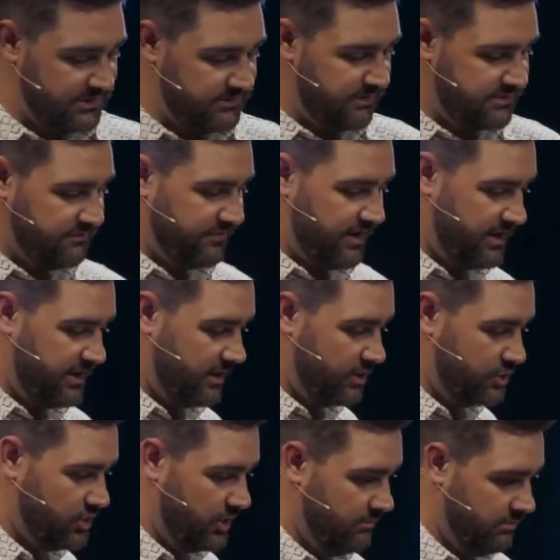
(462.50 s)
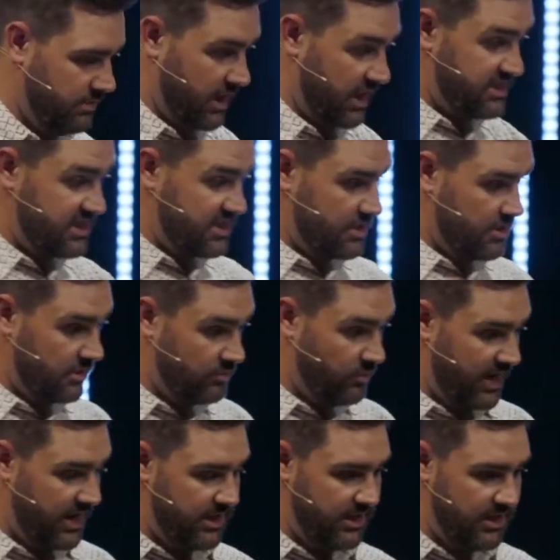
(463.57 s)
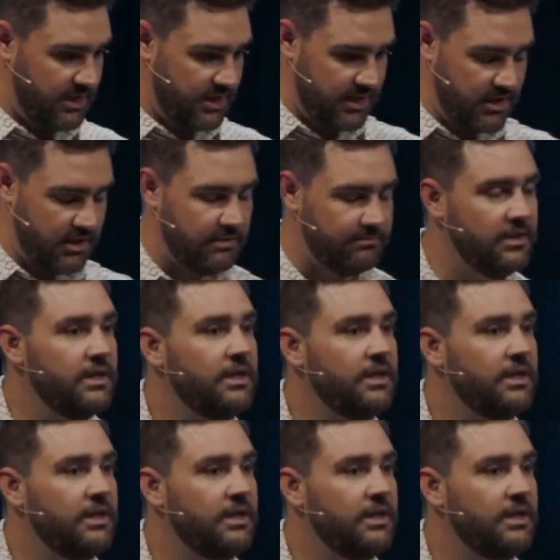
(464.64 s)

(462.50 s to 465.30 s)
months of that kind of treatment, a year waiting in a harem